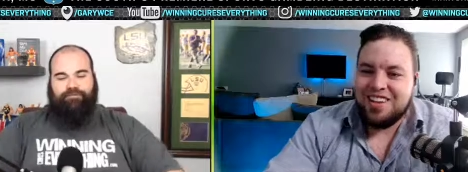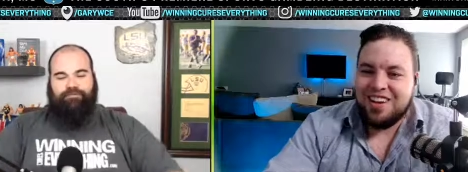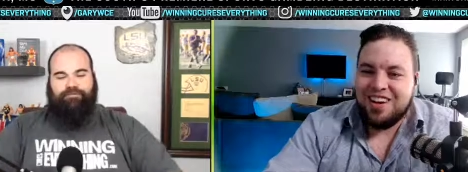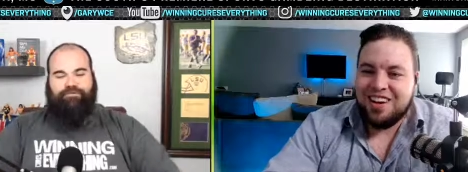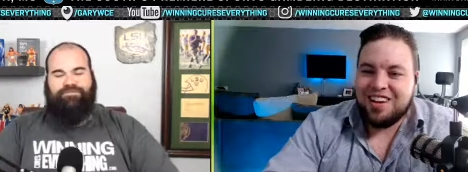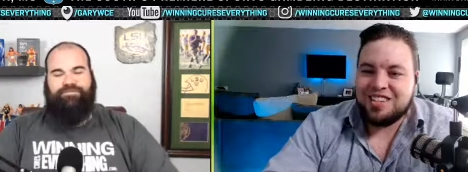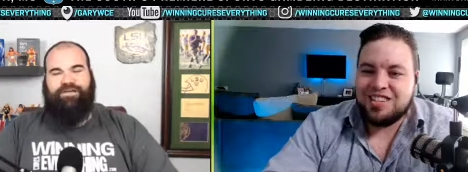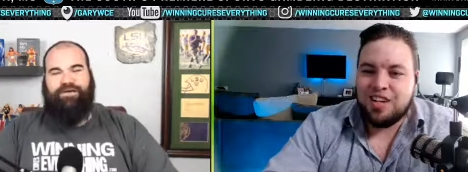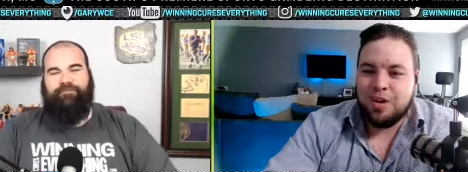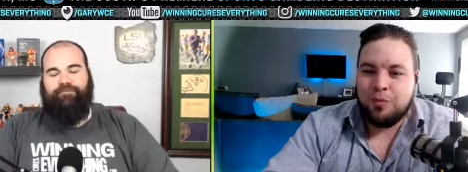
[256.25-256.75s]

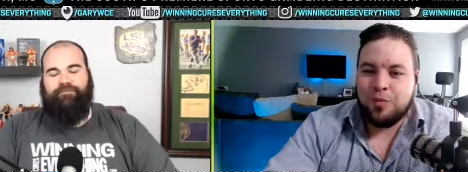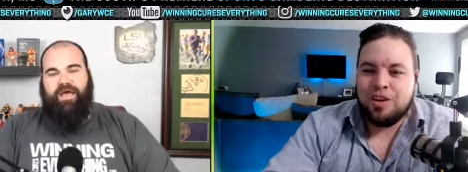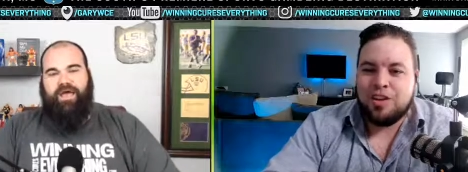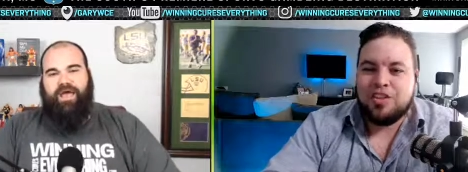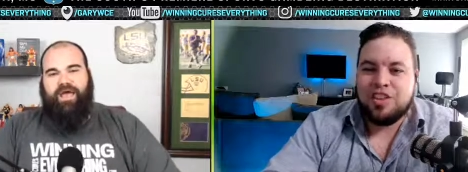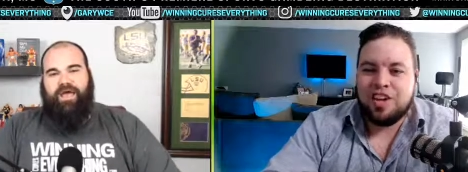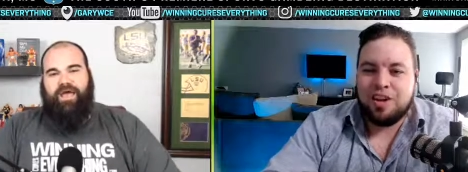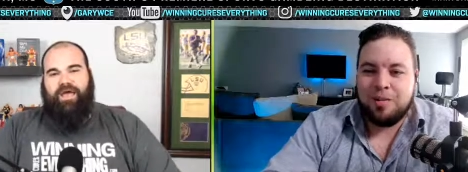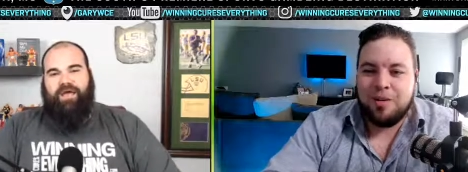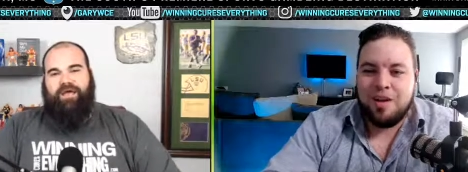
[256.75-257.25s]
Speaker 1: Uh, he said, "What do you
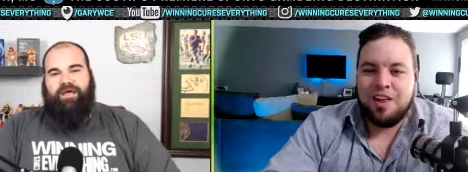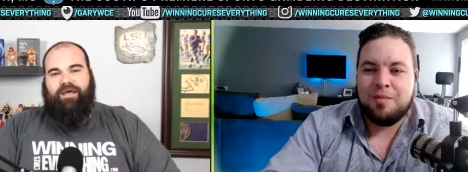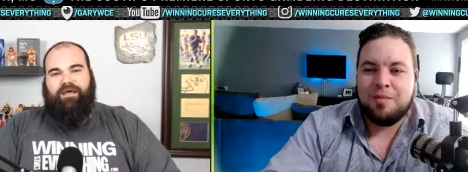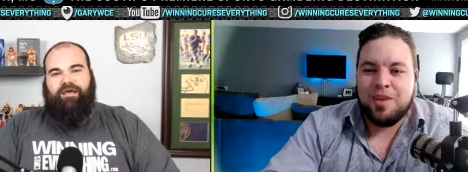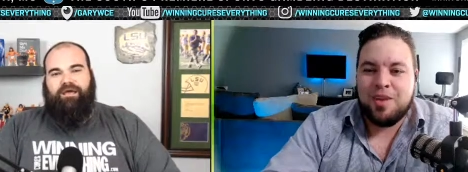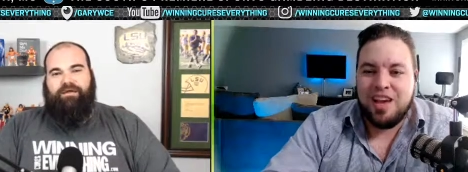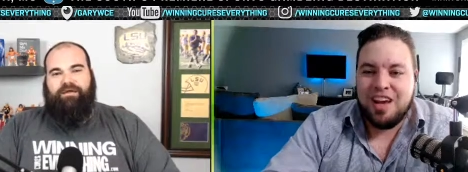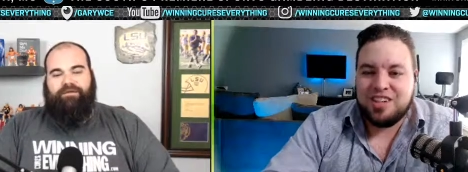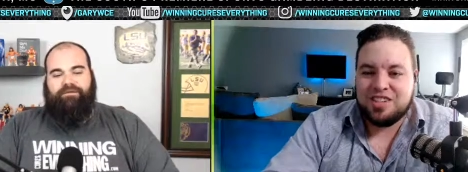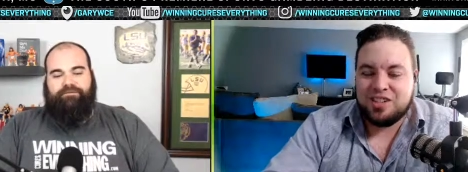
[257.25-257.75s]
think about
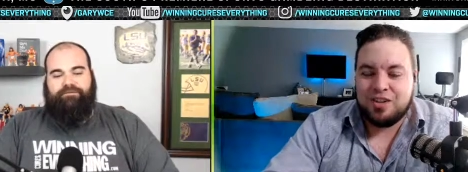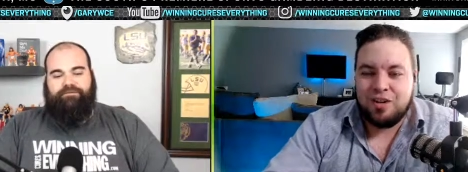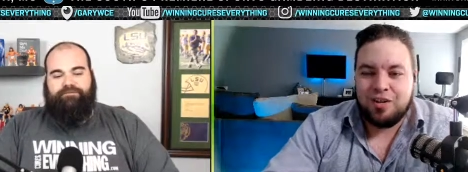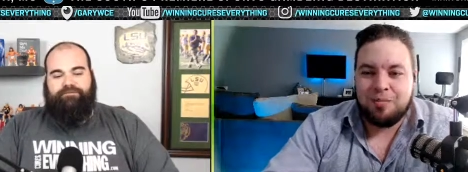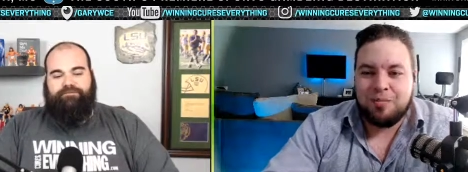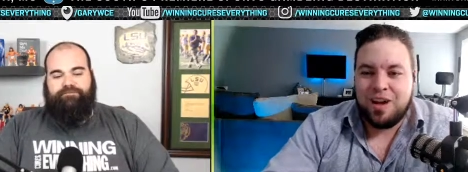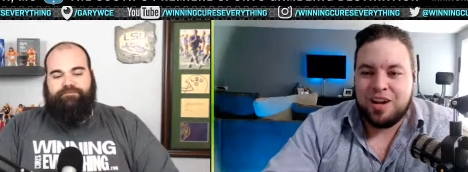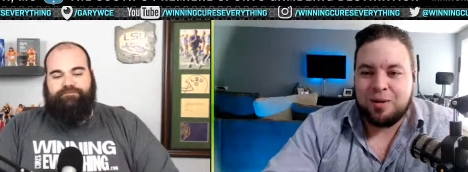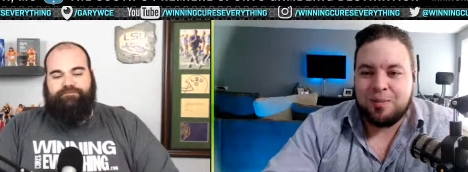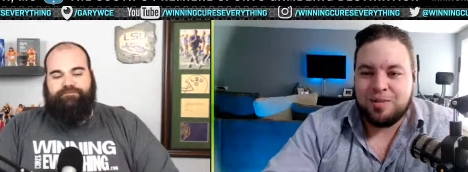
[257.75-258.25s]
NBA
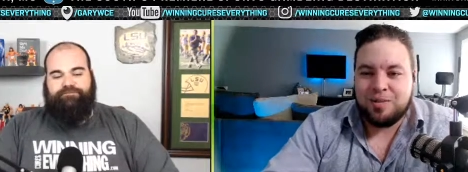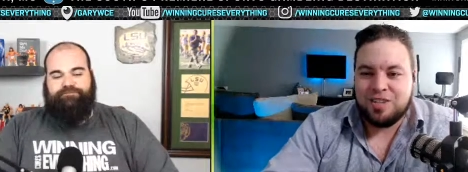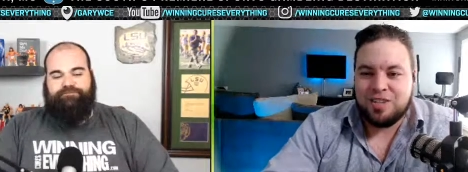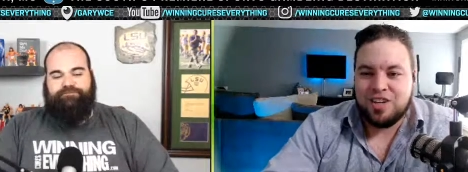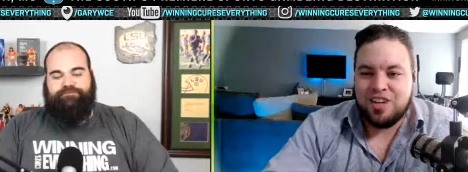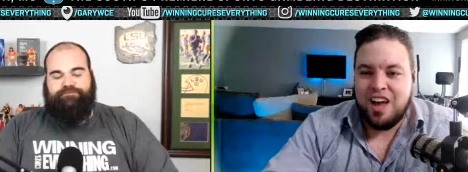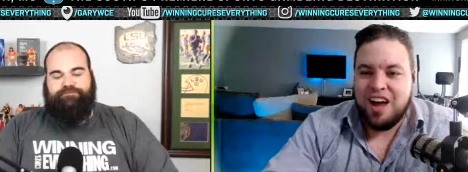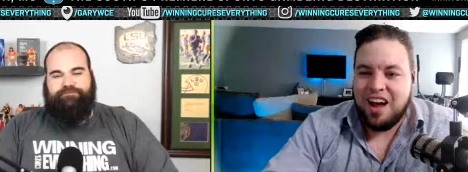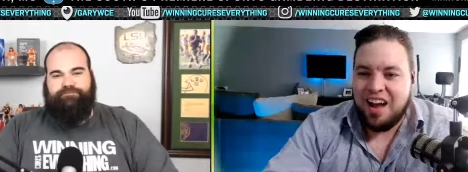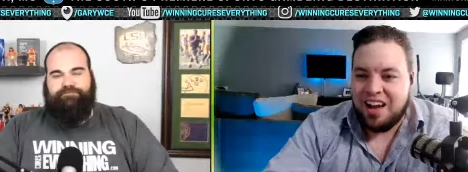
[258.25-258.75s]
starting back up in
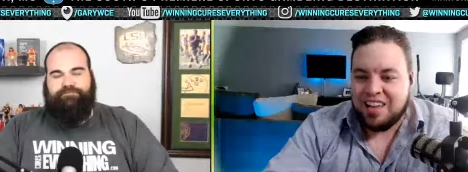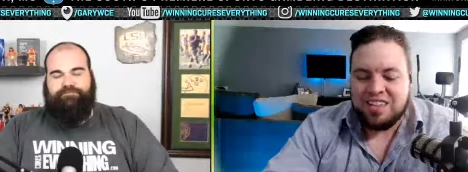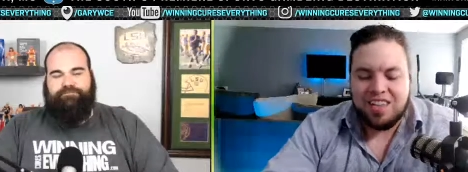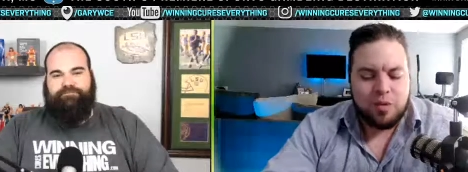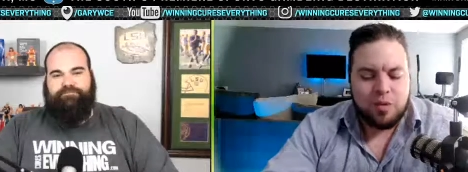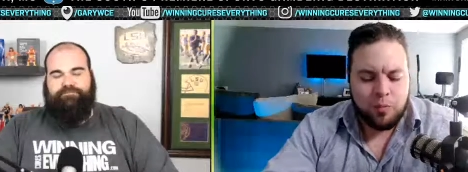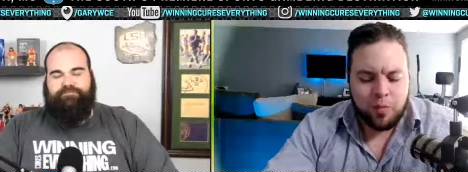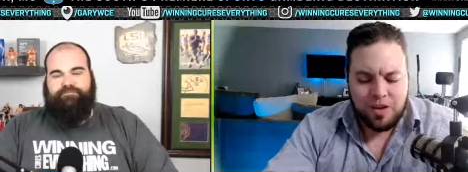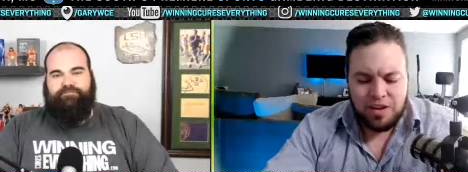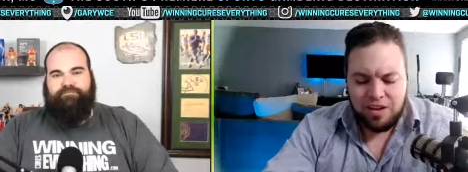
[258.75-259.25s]
July?" I
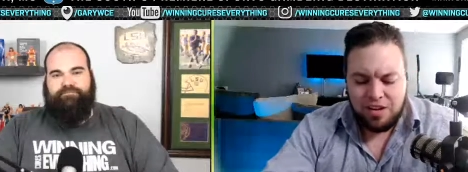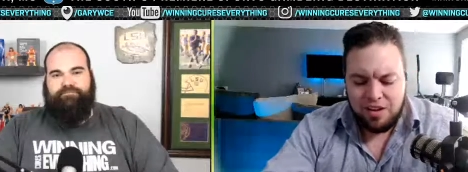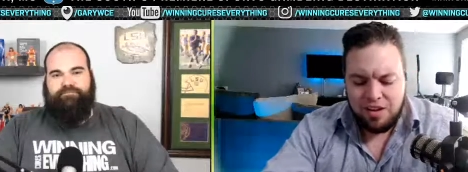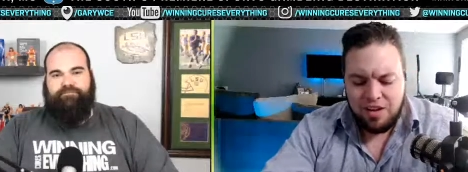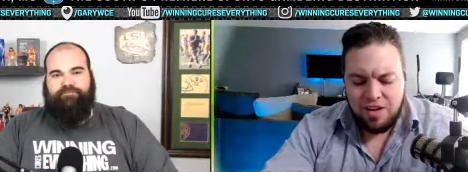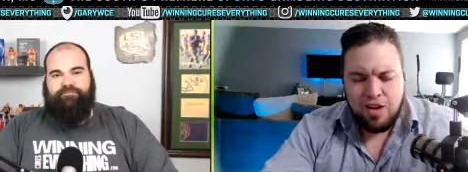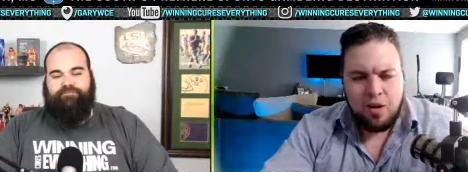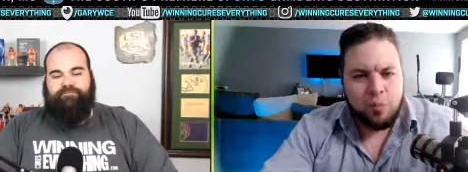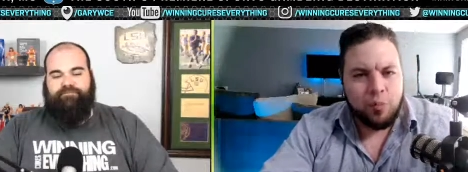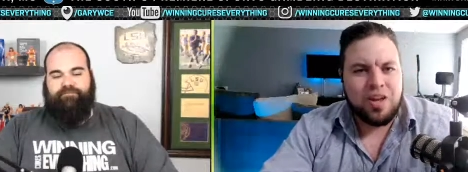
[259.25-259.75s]
think we
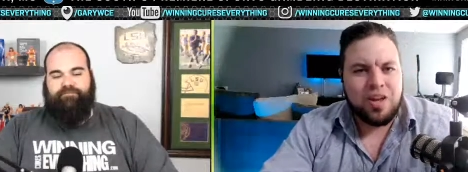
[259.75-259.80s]
we